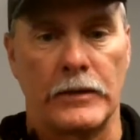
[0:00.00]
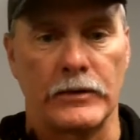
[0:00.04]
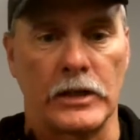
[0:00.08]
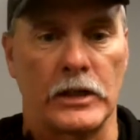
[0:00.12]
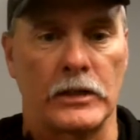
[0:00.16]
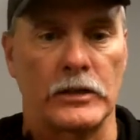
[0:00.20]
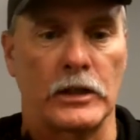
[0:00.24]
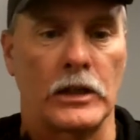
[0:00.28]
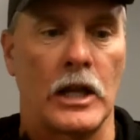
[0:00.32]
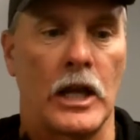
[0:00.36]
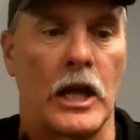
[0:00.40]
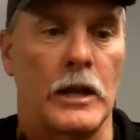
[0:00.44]

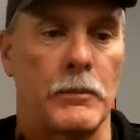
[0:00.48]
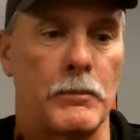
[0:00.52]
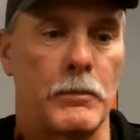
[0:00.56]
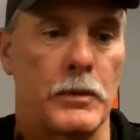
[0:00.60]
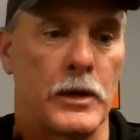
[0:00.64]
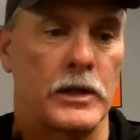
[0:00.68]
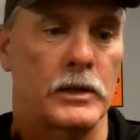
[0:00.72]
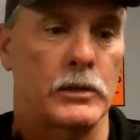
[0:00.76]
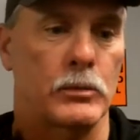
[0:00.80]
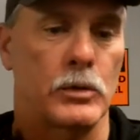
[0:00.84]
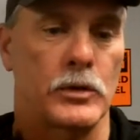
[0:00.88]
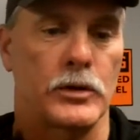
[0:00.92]
a lot
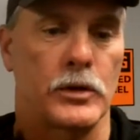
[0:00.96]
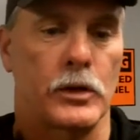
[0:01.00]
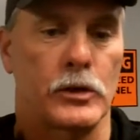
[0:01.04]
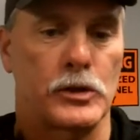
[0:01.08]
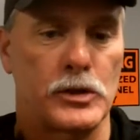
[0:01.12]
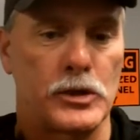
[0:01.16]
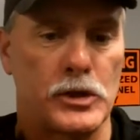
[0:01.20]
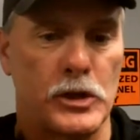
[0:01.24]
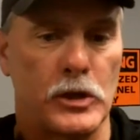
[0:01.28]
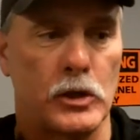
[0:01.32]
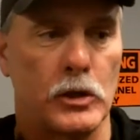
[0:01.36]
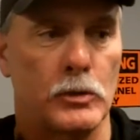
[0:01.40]
better with our
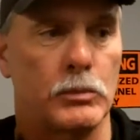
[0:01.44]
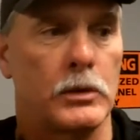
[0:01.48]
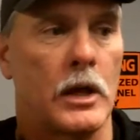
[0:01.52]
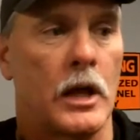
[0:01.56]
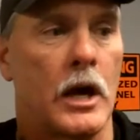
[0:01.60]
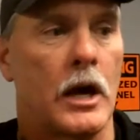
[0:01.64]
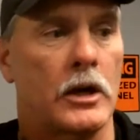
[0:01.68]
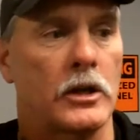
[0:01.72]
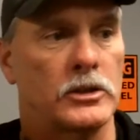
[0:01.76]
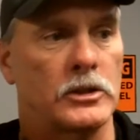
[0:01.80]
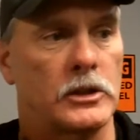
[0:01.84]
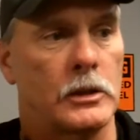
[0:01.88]
shield
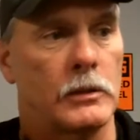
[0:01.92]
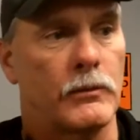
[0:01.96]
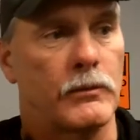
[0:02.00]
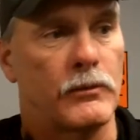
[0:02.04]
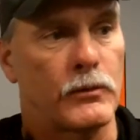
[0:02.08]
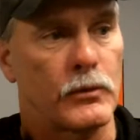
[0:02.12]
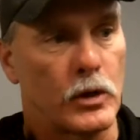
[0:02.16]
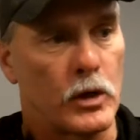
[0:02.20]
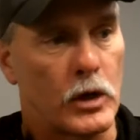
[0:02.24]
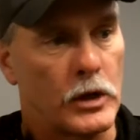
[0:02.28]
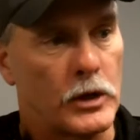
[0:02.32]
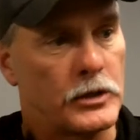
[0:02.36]
blocks up
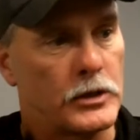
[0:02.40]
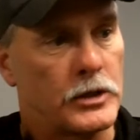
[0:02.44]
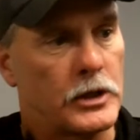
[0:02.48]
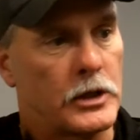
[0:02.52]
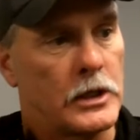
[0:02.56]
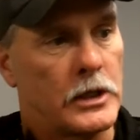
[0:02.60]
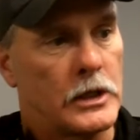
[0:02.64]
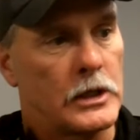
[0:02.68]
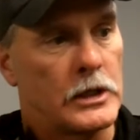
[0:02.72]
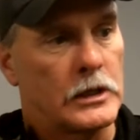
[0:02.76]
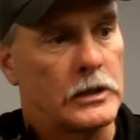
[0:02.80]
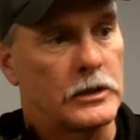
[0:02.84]
front
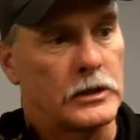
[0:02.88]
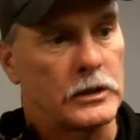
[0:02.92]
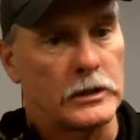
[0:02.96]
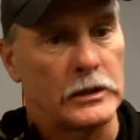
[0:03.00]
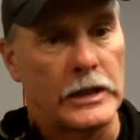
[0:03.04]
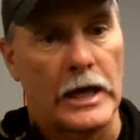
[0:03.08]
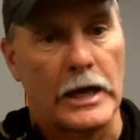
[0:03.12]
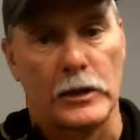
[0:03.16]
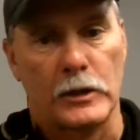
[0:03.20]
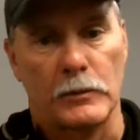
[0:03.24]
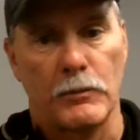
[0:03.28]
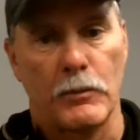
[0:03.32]
the
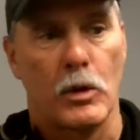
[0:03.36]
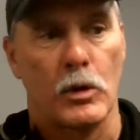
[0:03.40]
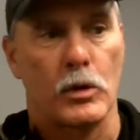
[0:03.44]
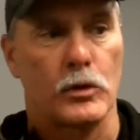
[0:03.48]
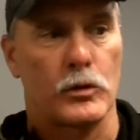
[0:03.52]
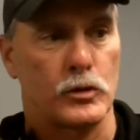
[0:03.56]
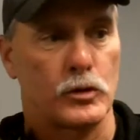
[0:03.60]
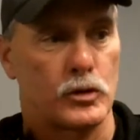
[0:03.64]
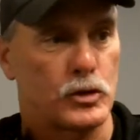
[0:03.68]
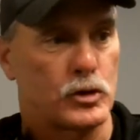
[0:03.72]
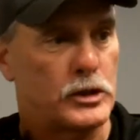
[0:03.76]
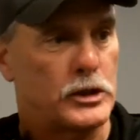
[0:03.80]
latter part
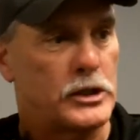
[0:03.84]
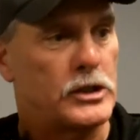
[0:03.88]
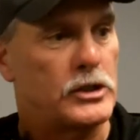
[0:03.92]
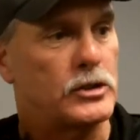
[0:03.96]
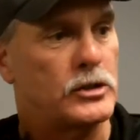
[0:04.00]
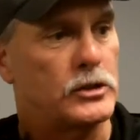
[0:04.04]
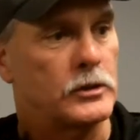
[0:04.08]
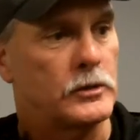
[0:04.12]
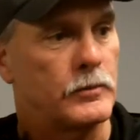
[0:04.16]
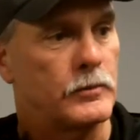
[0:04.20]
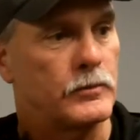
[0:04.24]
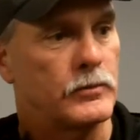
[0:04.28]
of the
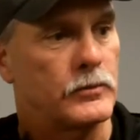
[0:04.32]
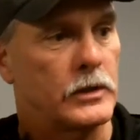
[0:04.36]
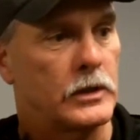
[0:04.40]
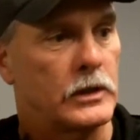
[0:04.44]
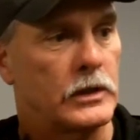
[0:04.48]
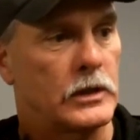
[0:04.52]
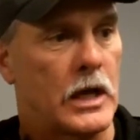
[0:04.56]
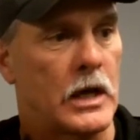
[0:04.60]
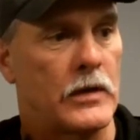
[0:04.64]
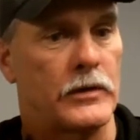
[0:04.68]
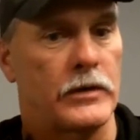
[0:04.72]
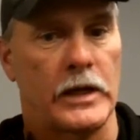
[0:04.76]
season.
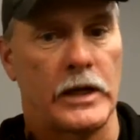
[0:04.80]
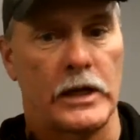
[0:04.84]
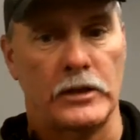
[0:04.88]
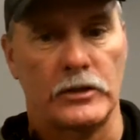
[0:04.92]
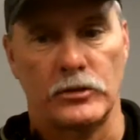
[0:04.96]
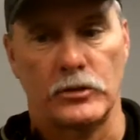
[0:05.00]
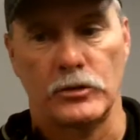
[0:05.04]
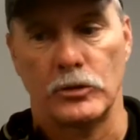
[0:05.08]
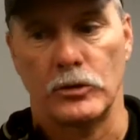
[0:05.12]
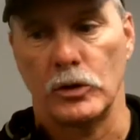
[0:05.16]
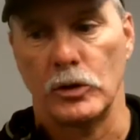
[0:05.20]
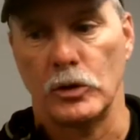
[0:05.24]
A lot of it
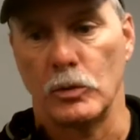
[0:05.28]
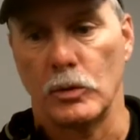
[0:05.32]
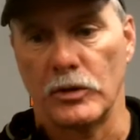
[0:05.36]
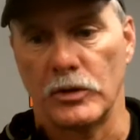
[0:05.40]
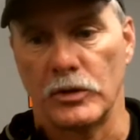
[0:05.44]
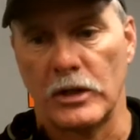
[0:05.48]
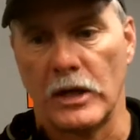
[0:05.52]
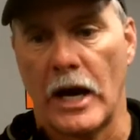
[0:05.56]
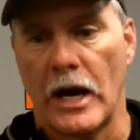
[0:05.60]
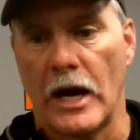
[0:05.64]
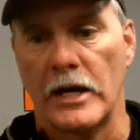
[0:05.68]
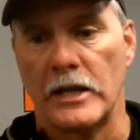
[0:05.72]
has to do
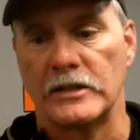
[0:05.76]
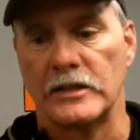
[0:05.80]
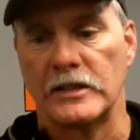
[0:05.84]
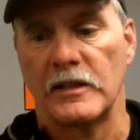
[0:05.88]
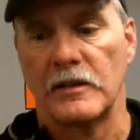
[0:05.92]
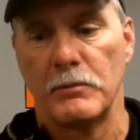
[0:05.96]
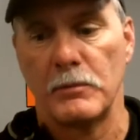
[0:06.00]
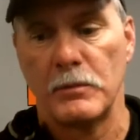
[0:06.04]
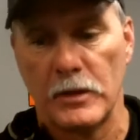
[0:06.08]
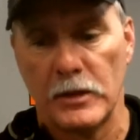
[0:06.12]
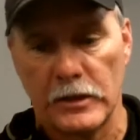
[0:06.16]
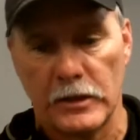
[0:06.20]
with guys that
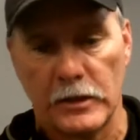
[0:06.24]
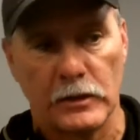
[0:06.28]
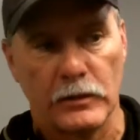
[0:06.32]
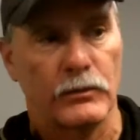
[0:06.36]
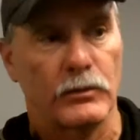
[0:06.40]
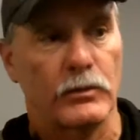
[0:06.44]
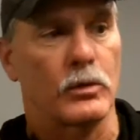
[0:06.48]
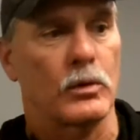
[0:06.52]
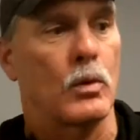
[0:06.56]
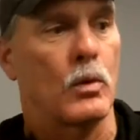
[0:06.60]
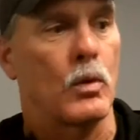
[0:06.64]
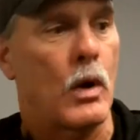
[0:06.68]
have been in there
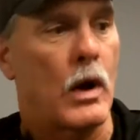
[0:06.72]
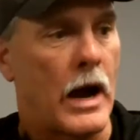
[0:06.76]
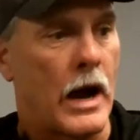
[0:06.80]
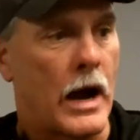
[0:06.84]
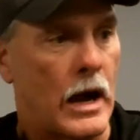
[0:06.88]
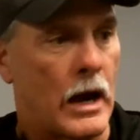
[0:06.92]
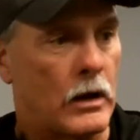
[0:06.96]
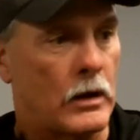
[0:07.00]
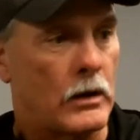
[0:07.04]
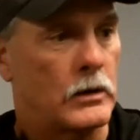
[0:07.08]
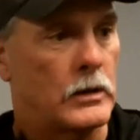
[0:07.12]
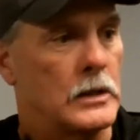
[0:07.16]
for a
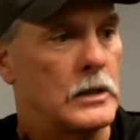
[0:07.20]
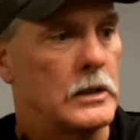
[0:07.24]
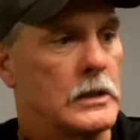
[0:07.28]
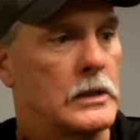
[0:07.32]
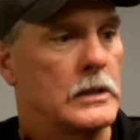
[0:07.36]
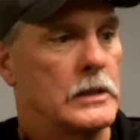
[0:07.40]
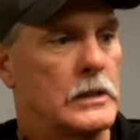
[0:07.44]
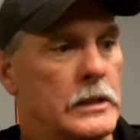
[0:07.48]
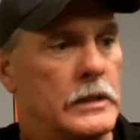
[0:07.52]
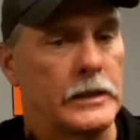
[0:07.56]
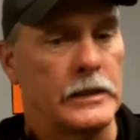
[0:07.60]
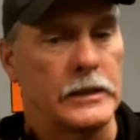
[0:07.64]
while,
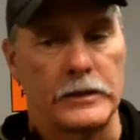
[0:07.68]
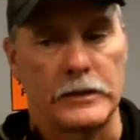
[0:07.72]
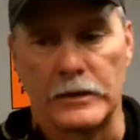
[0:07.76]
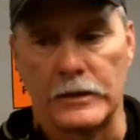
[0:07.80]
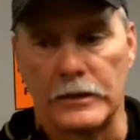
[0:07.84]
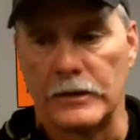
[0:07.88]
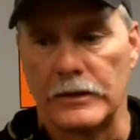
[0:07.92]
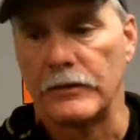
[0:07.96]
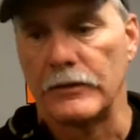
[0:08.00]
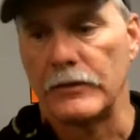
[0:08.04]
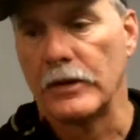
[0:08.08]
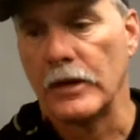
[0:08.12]
and
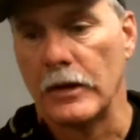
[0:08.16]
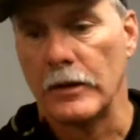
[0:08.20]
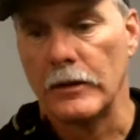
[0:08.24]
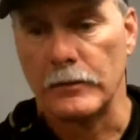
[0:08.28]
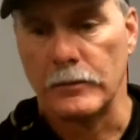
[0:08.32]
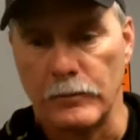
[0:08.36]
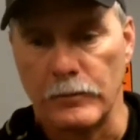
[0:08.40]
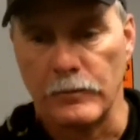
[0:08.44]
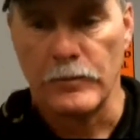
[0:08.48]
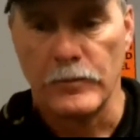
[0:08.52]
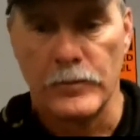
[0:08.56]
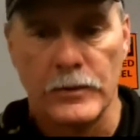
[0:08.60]
then they've
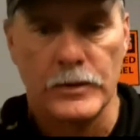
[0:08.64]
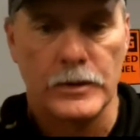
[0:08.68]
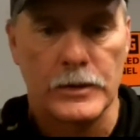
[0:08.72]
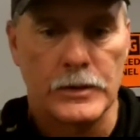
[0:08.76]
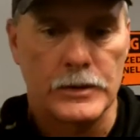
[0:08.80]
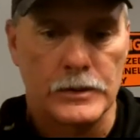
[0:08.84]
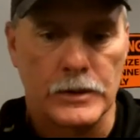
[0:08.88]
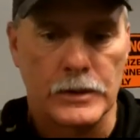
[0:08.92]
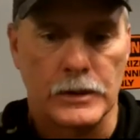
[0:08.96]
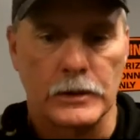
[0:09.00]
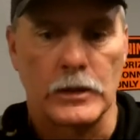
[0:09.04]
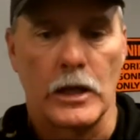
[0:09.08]
gotten
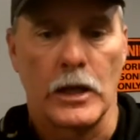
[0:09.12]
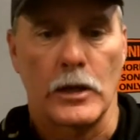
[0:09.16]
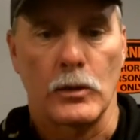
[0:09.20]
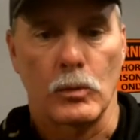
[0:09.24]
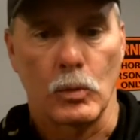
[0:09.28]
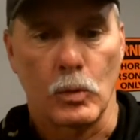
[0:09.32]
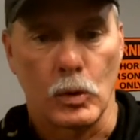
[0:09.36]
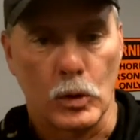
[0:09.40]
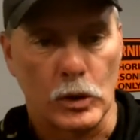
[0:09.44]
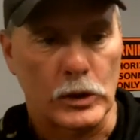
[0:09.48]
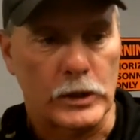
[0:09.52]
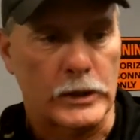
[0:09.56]
a lot
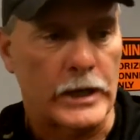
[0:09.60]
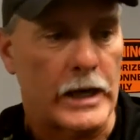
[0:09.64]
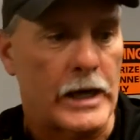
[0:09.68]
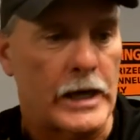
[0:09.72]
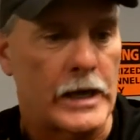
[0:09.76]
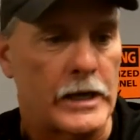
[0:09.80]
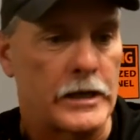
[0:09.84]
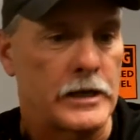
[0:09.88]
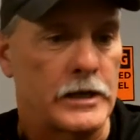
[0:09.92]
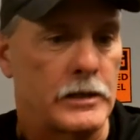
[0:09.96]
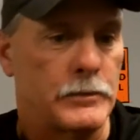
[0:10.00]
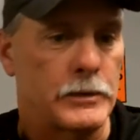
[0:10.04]
of work
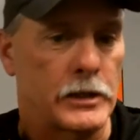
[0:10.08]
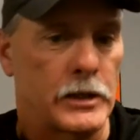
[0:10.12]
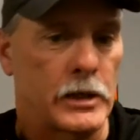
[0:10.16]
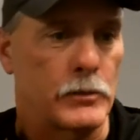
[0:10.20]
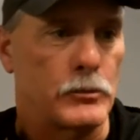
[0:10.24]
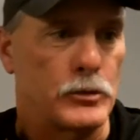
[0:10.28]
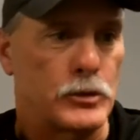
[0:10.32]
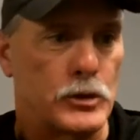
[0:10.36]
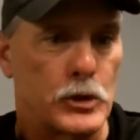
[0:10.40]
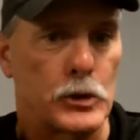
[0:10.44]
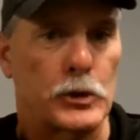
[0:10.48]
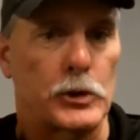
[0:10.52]
at it and
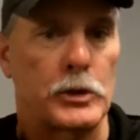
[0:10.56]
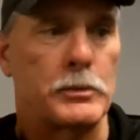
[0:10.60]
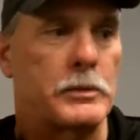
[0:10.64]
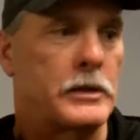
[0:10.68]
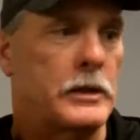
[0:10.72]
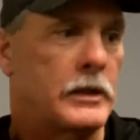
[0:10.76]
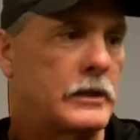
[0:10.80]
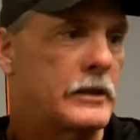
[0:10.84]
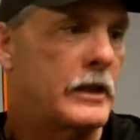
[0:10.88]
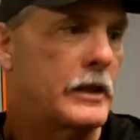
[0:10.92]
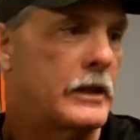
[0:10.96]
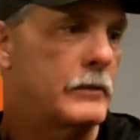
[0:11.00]
become
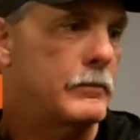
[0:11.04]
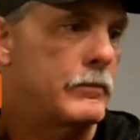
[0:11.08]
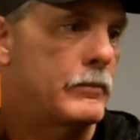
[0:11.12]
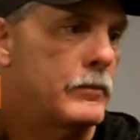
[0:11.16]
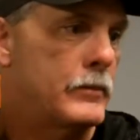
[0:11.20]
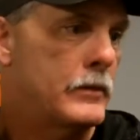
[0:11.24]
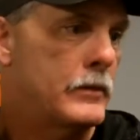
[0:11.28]
journeymen at that